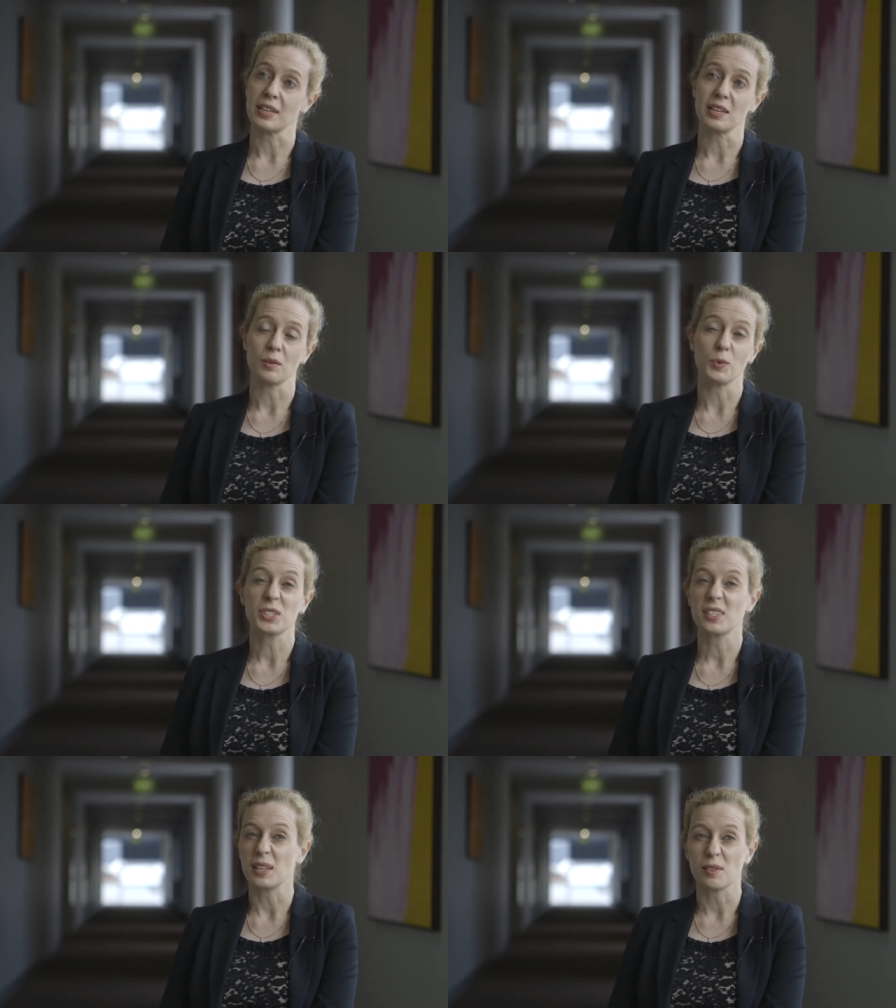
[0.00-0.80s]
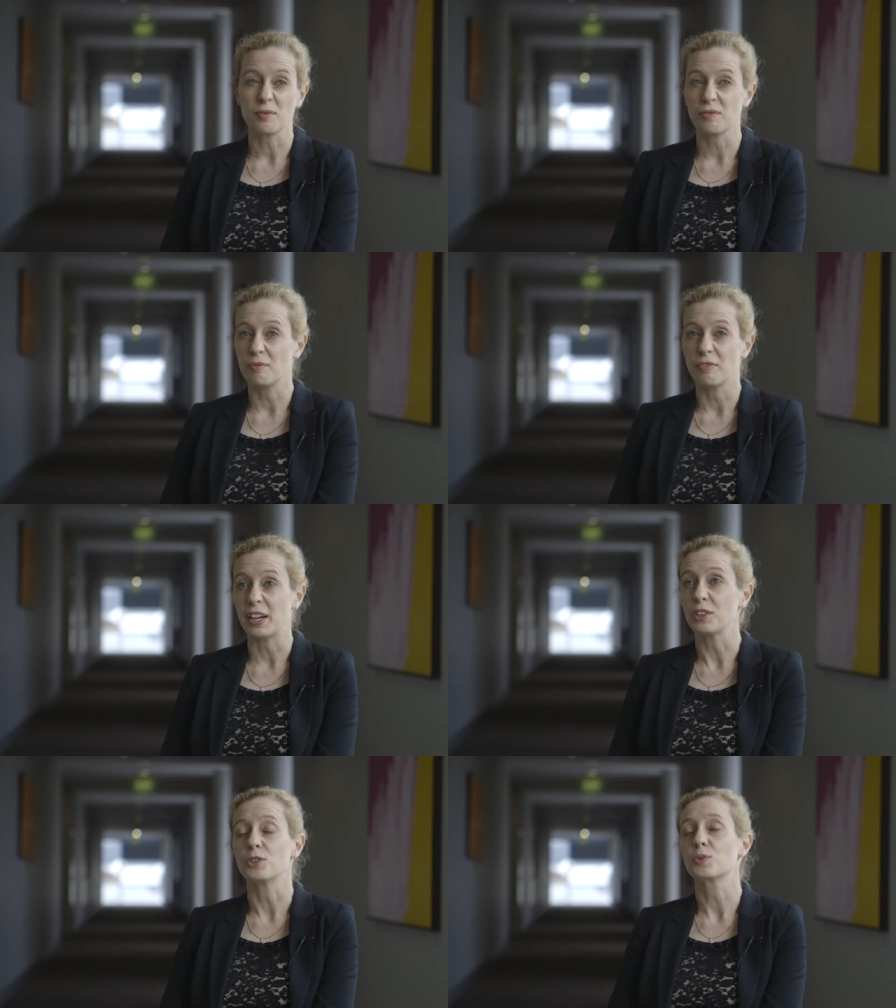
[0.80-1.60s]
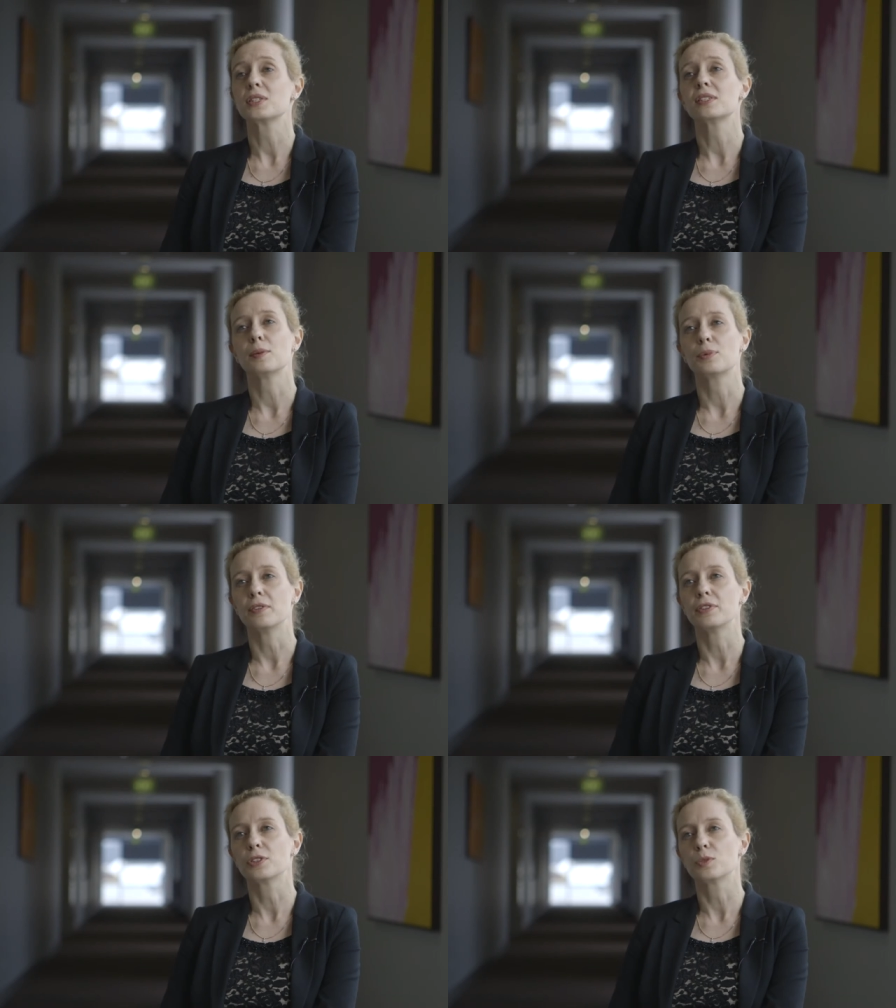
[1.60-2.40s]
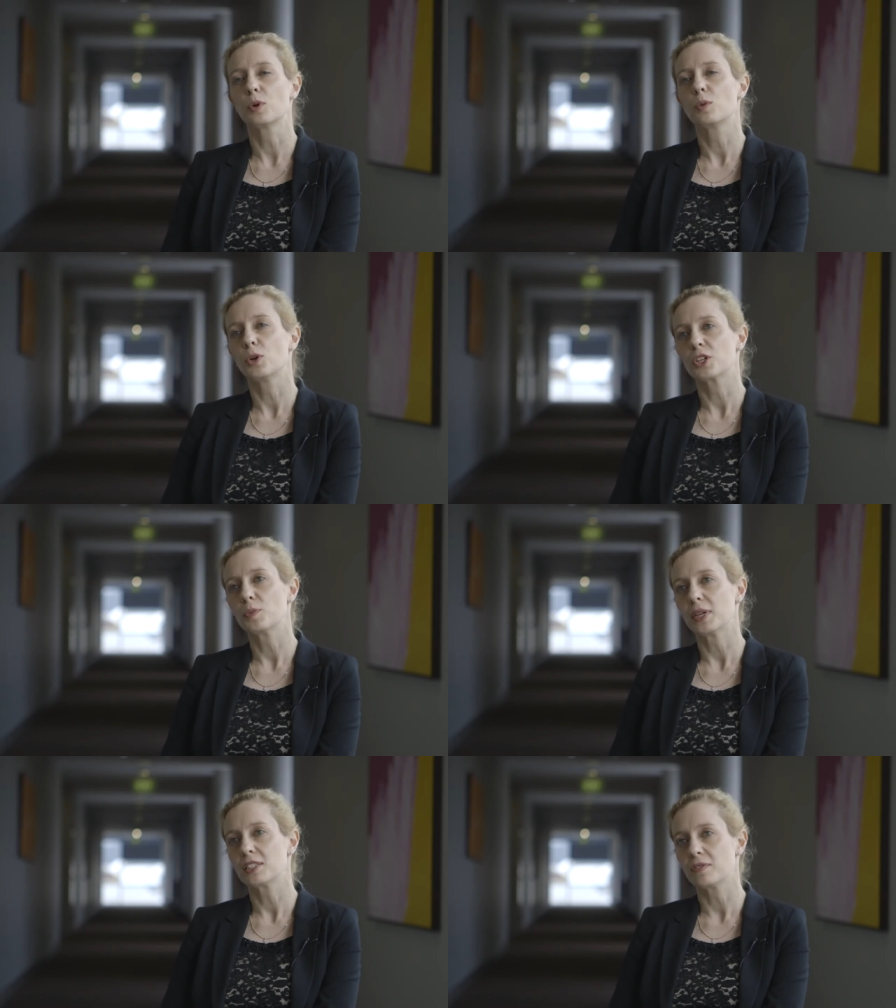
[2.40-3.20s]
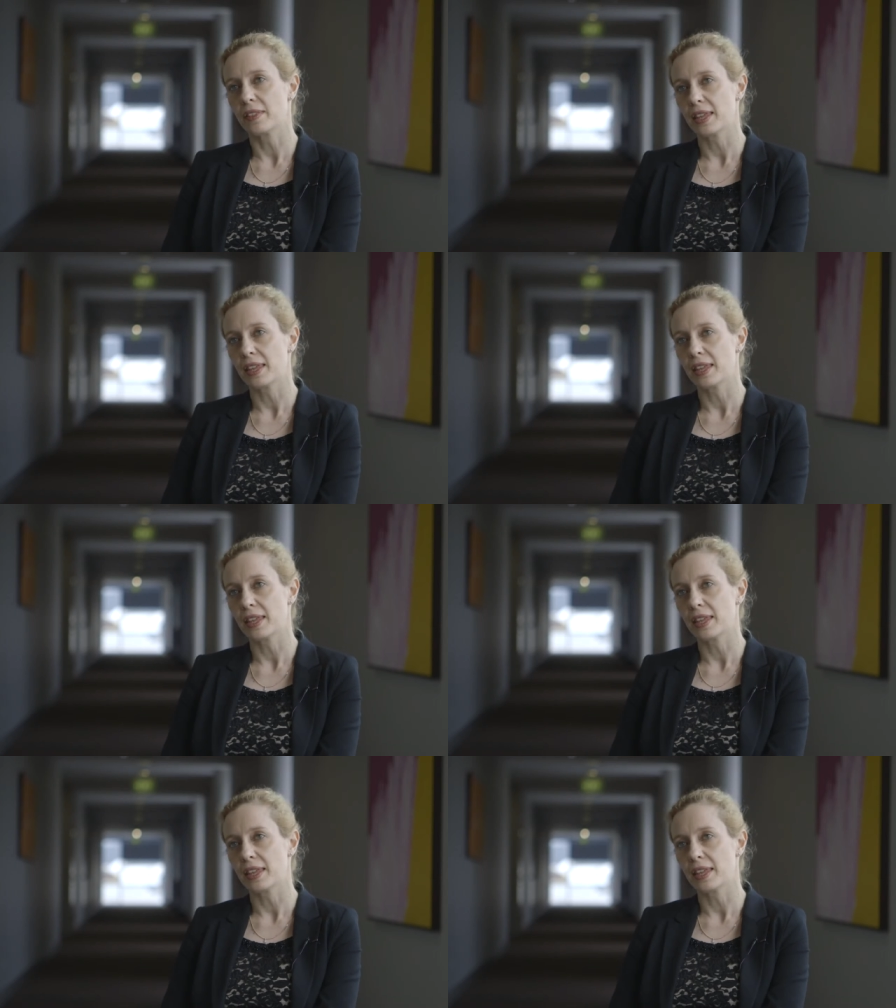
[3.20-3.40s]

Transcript: their, what's their values, what's their preferences, what works best for